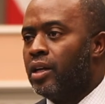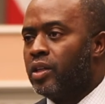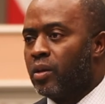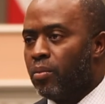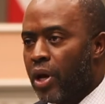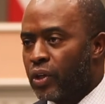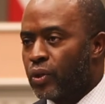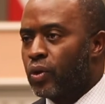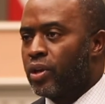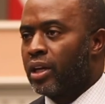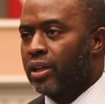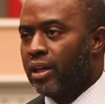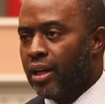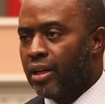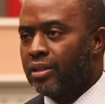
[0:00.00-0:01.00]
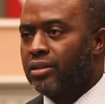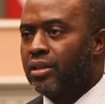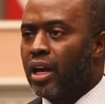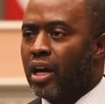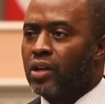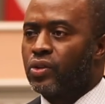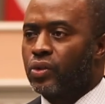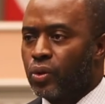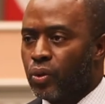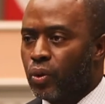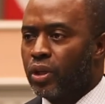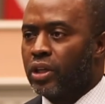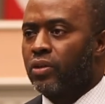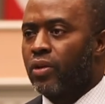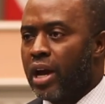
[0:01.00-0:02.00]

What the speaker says: to make sure that kids stay in school and